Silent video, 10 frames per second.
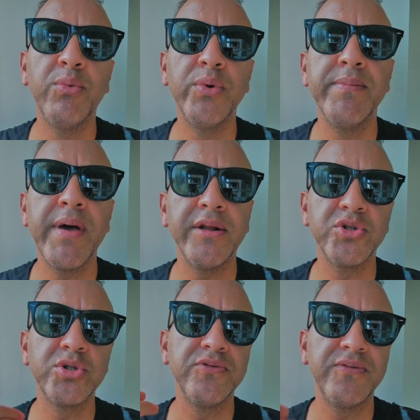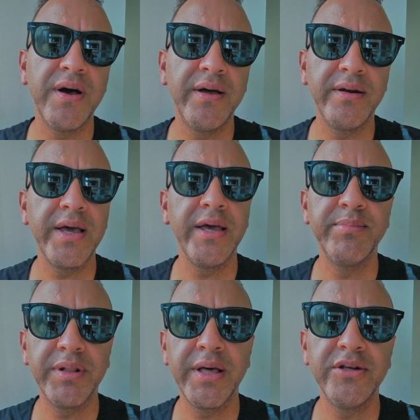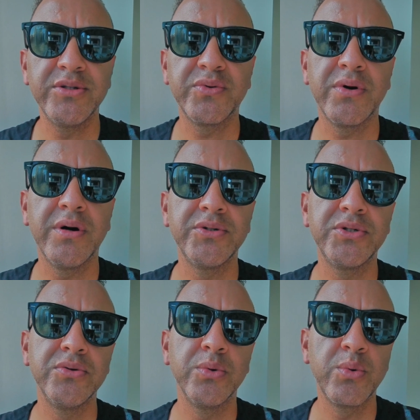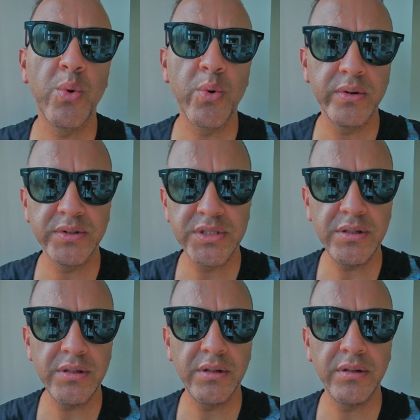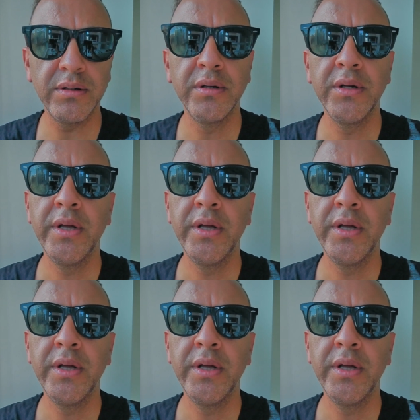We managed to find a place for us to quarantine,